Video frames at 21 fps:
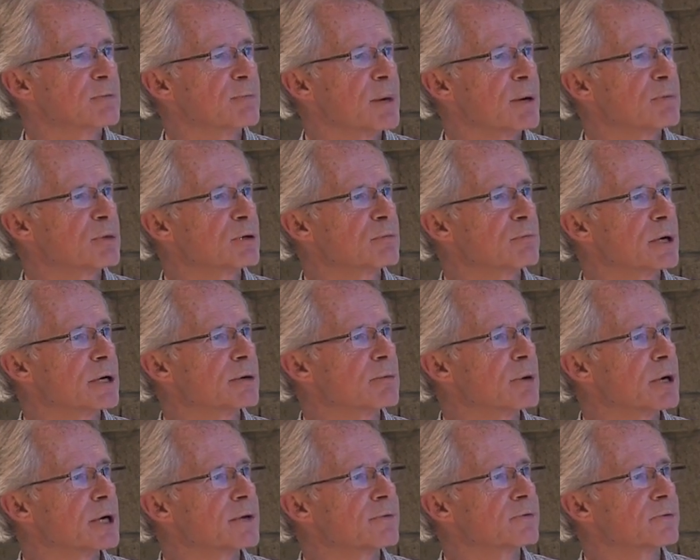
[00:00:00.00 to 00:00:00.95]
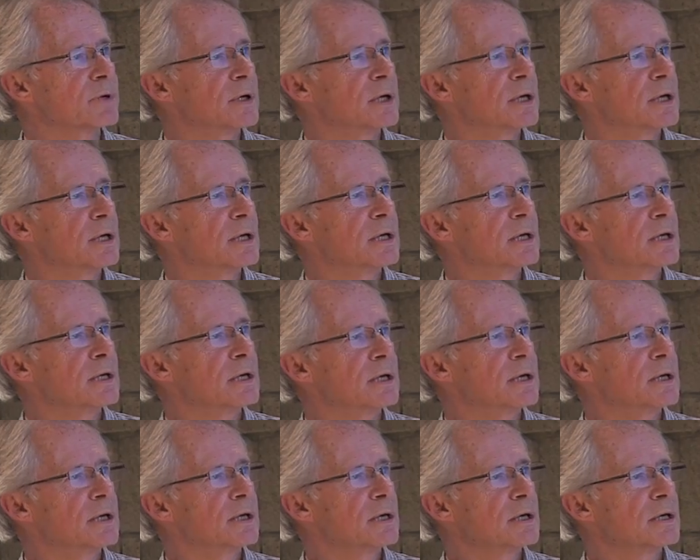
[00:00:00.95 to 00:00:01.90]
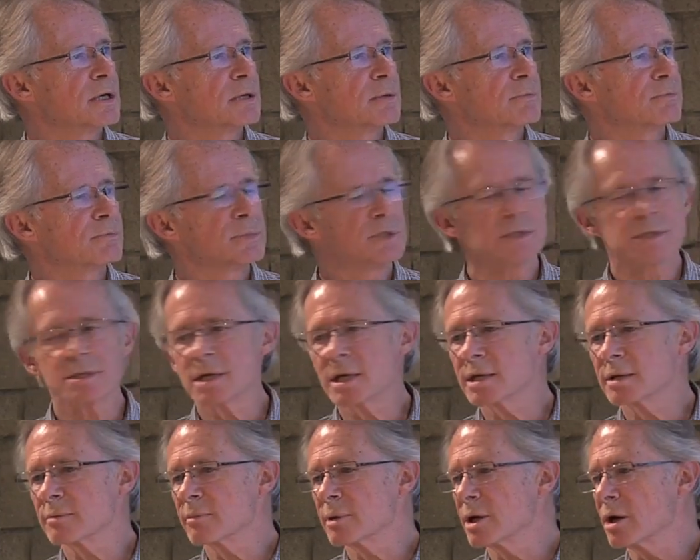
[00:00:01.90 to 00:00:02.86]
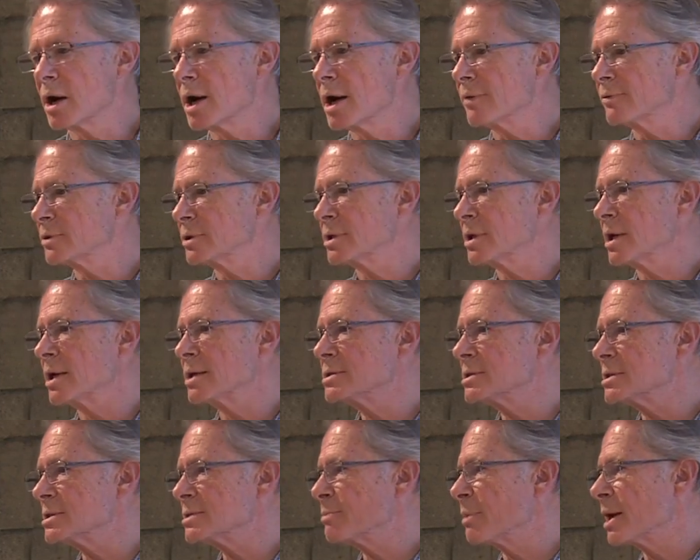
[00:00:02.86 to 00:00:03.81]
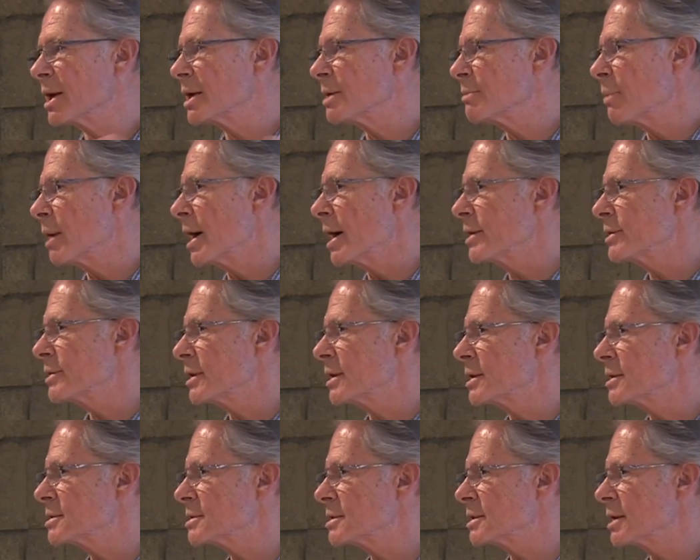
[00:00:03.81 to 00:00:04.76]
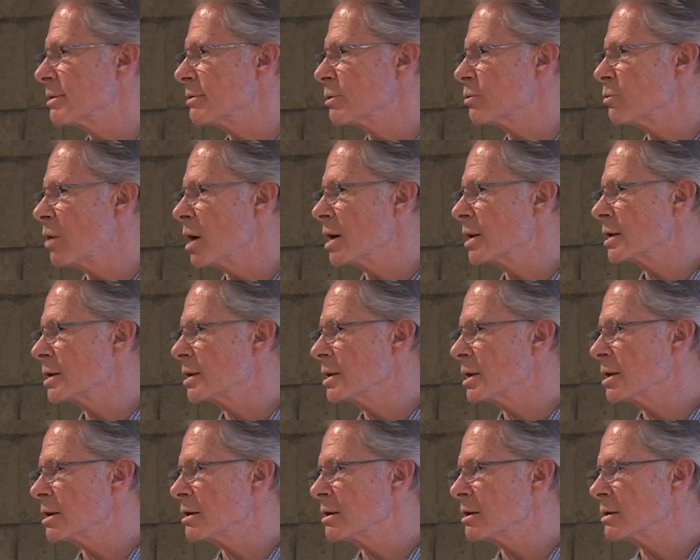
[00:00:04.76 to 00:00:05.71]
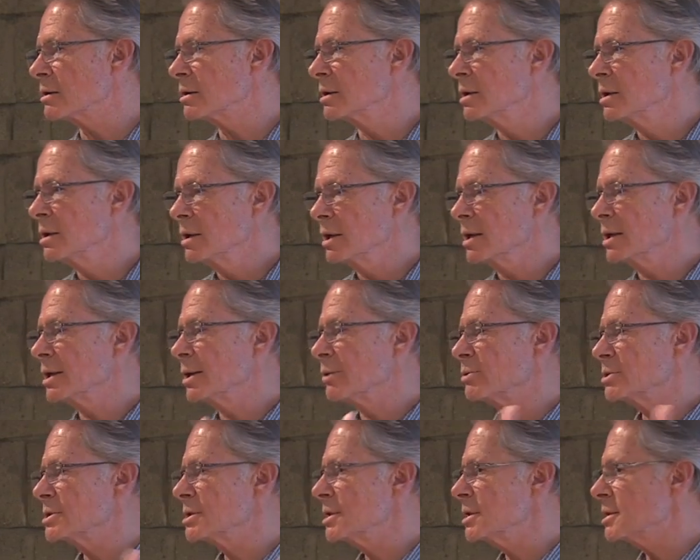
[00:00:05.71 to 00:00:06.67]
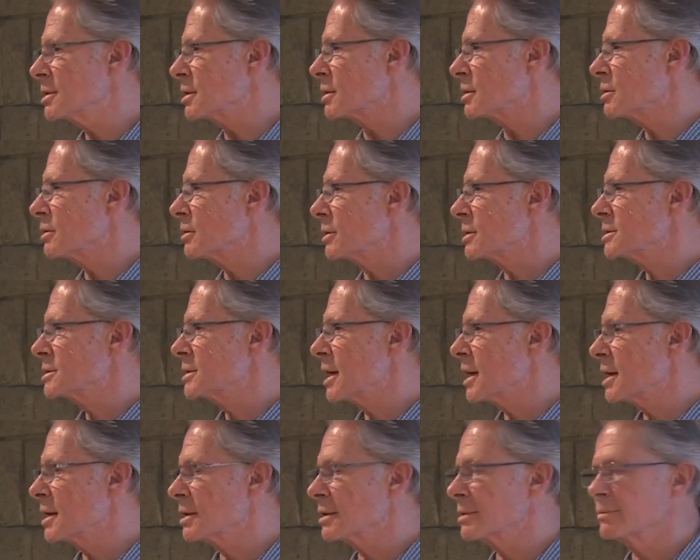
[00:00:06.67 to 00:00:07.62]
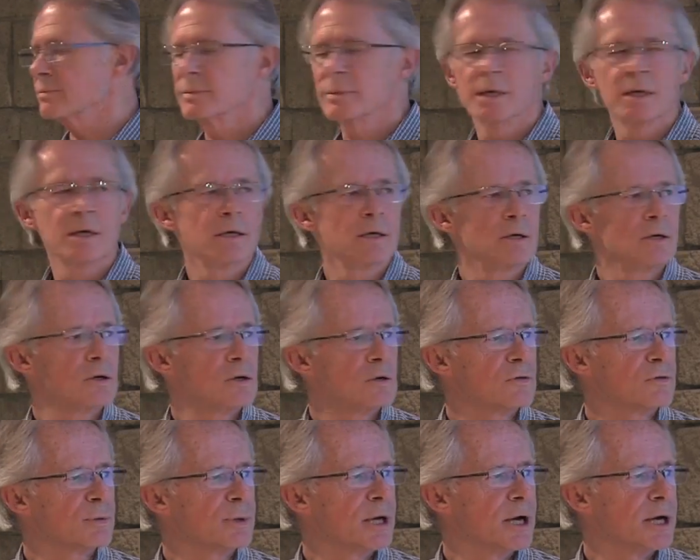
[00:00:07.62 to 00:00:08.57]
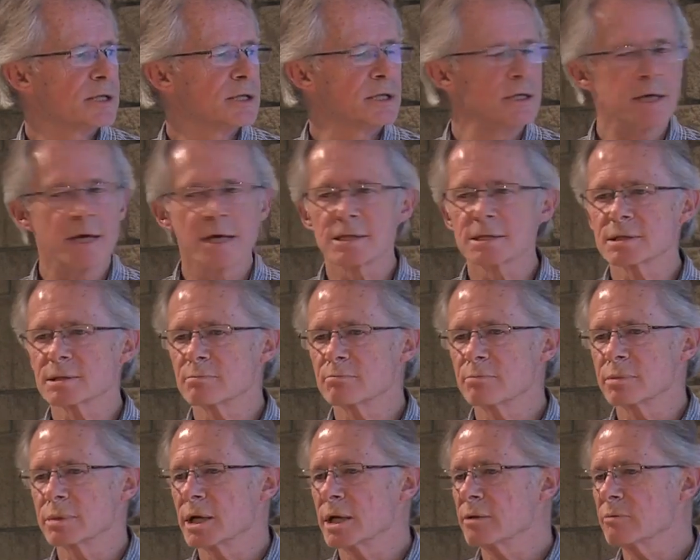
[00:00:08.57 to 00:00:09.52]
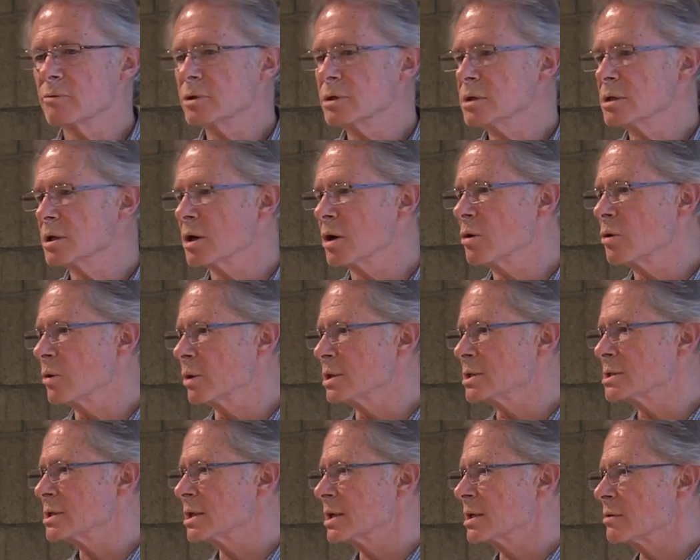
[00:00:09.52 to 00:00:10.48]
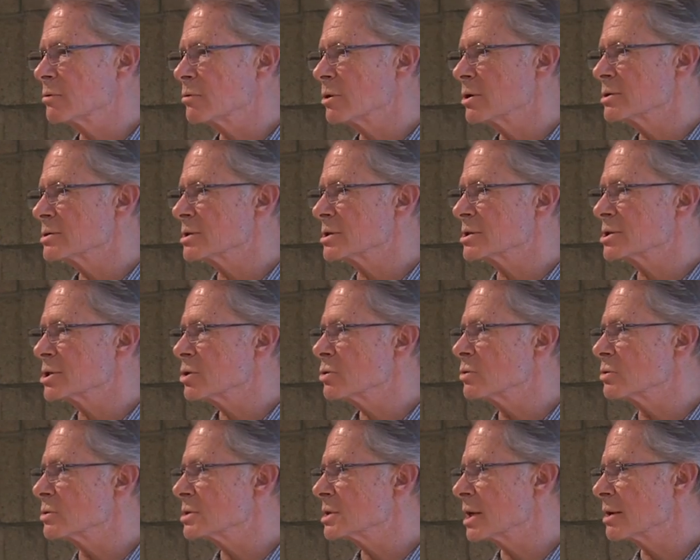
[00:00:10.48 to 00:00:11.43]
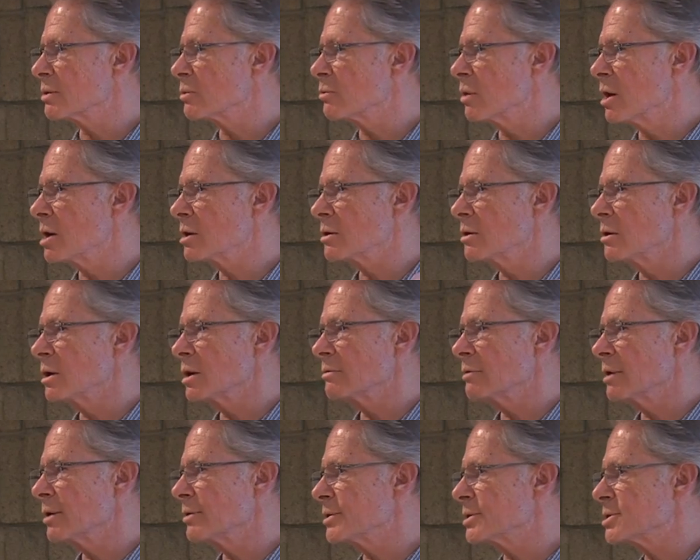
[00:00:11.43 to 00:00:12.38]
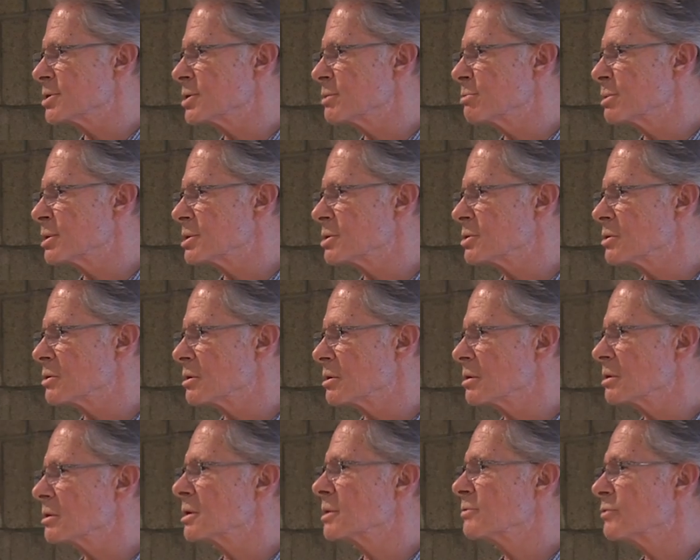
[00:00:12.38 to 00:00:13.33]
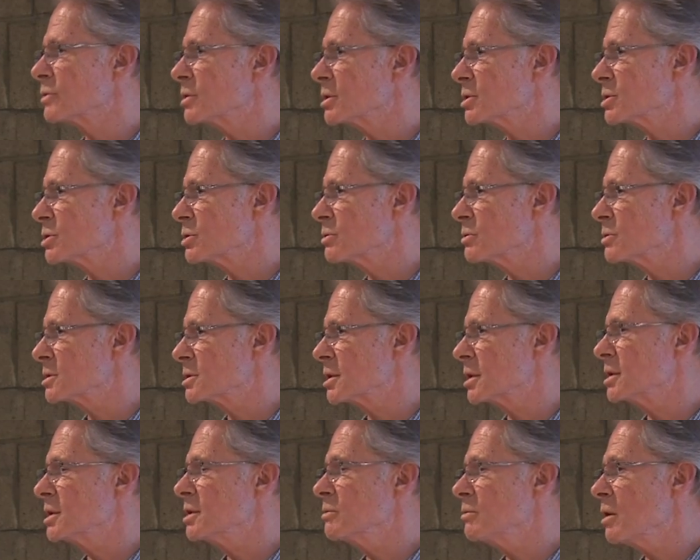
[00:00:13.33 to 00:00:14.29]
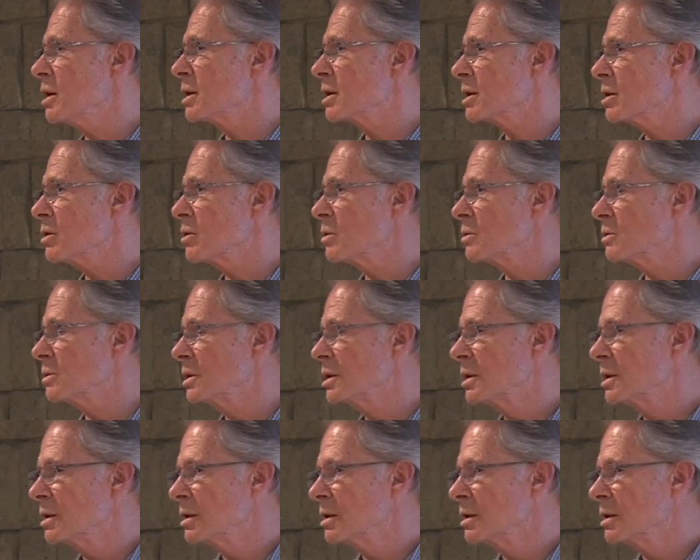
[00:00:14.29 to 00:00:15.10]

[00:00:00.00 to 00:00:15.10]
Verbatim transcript: remember my wife um, sending me off to the Hudson's Bay to buy things, and I would walk in there and I would see the clerk standing over behind the desk, but I wouldn't go and say, Where's the shoes? I would walk all around the stupid store looking for the shoes because I didn't want to go